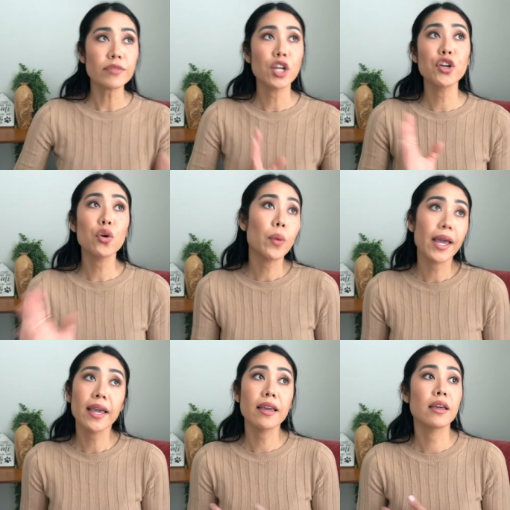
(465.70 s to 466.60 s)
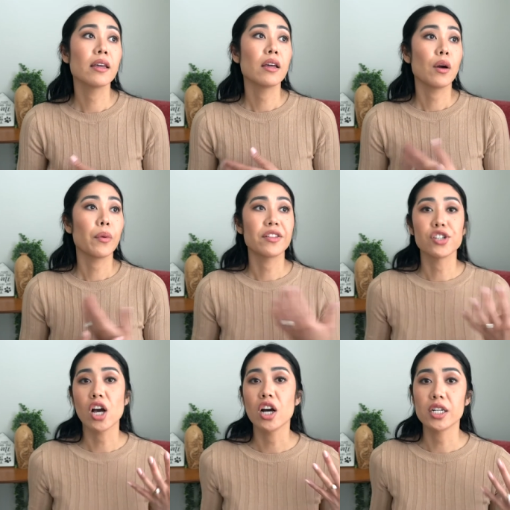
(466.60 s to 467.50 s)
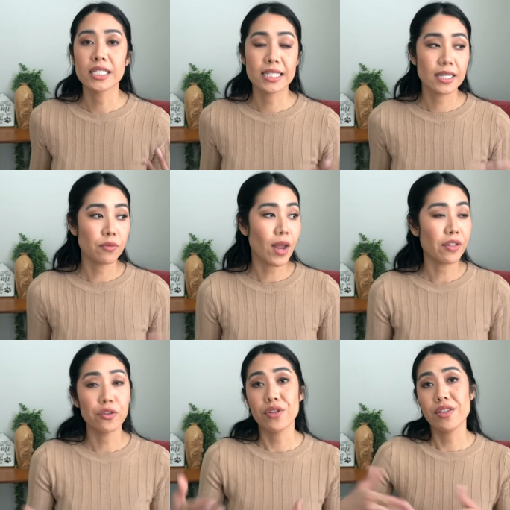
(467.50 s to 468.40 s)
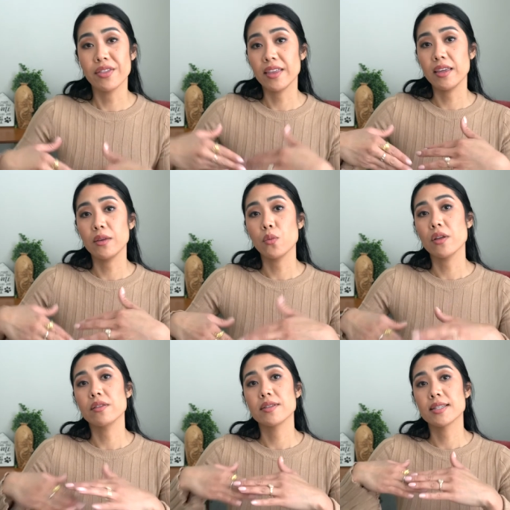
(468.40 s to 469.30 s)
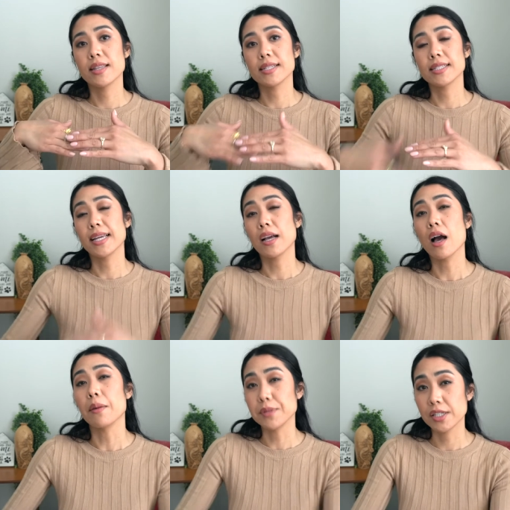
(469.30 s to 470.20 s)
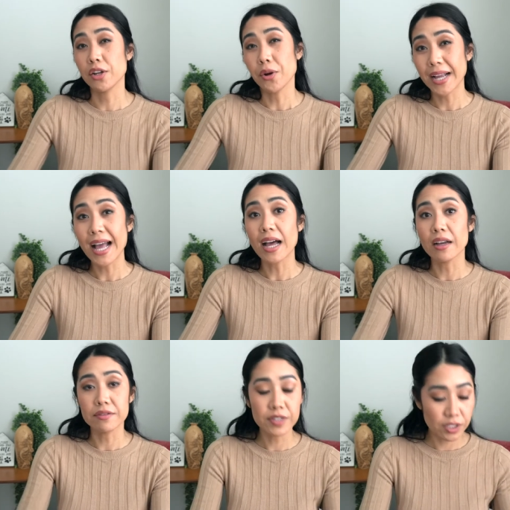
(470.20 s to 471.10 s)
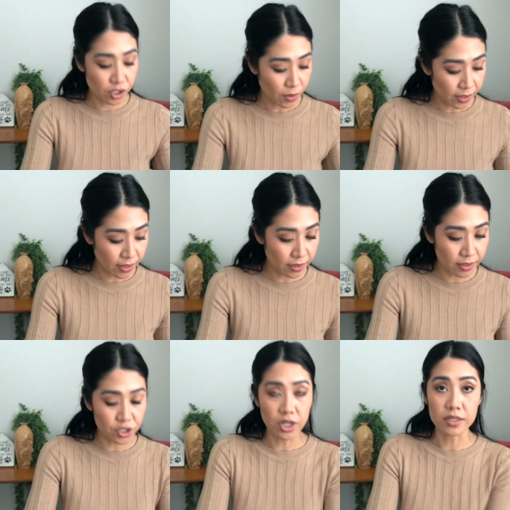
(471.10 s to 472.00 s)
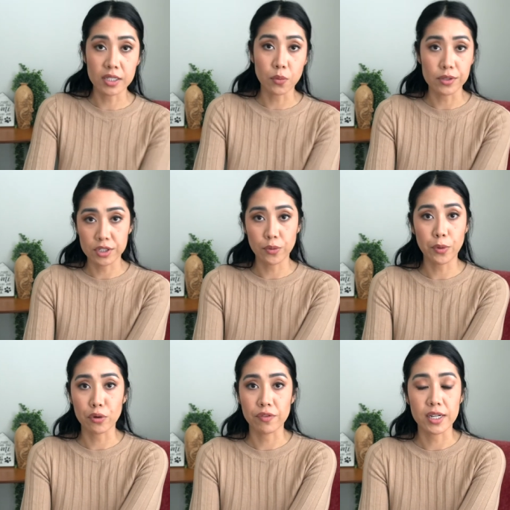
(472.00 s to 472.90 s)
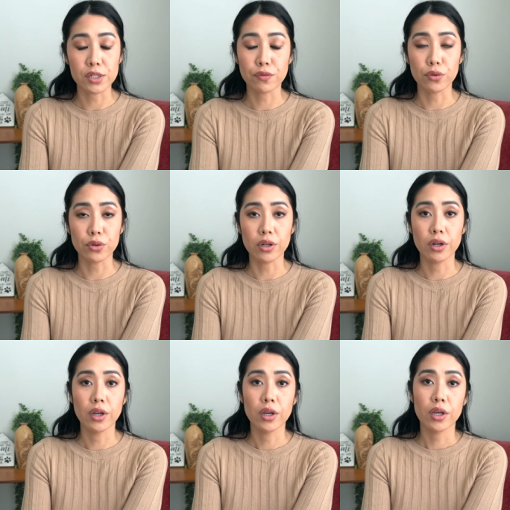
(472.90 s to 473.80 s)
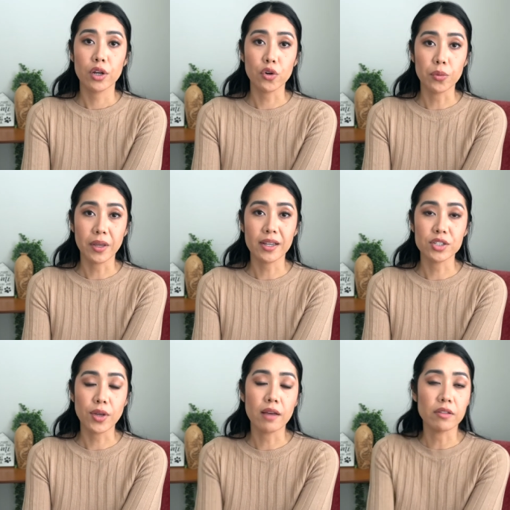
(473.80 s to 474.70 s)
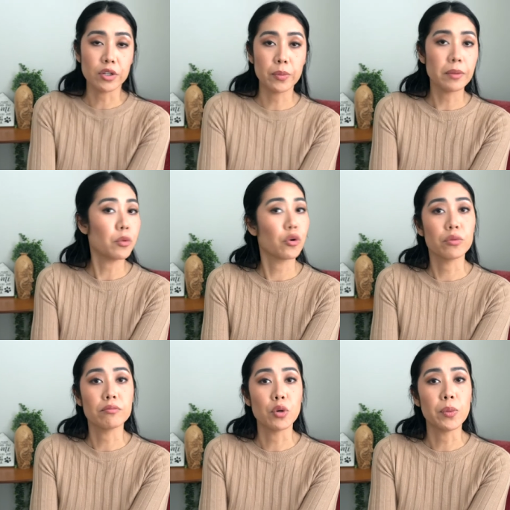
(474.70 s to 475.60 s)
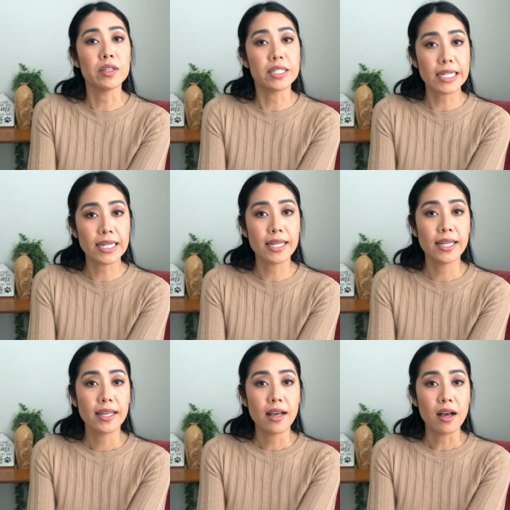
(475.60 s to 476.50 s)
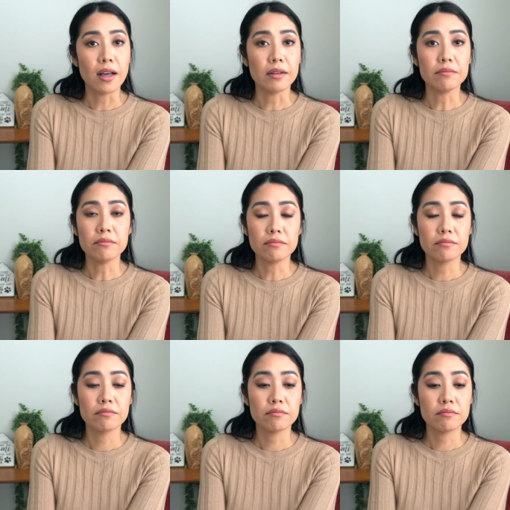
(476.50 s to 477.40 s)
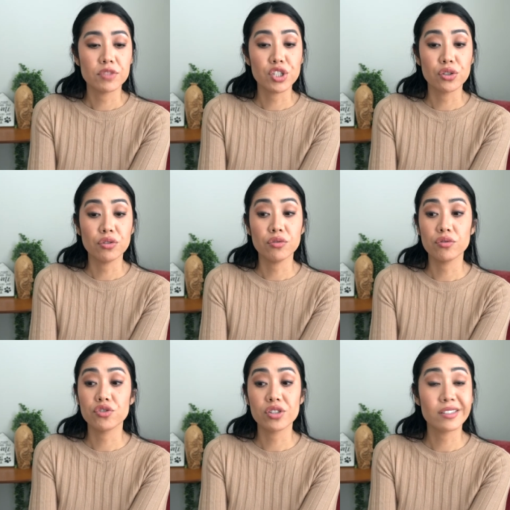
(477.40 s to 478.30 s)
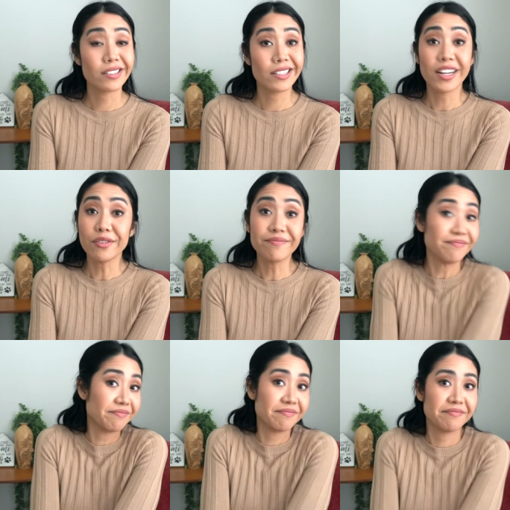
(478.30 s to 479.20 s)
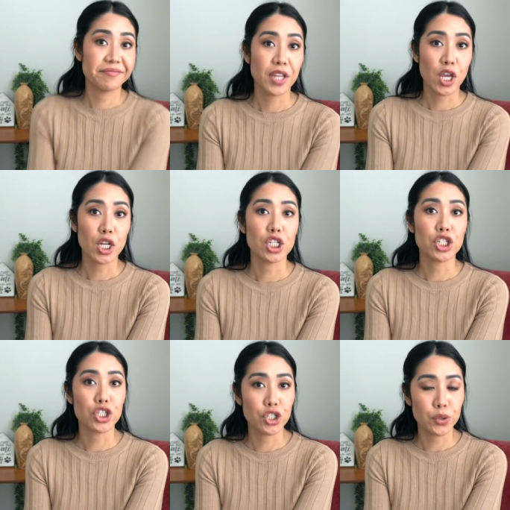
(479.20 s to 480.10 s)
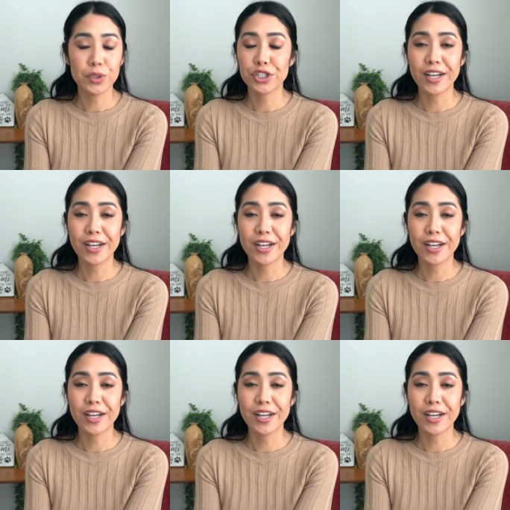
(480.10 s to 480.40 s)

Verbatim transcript: your way with dogs rather than the ones that's like up to your calves. So I think the Chelsea ones are perfect for grooming because you have a little bit more mobility um, to just, you know, do what you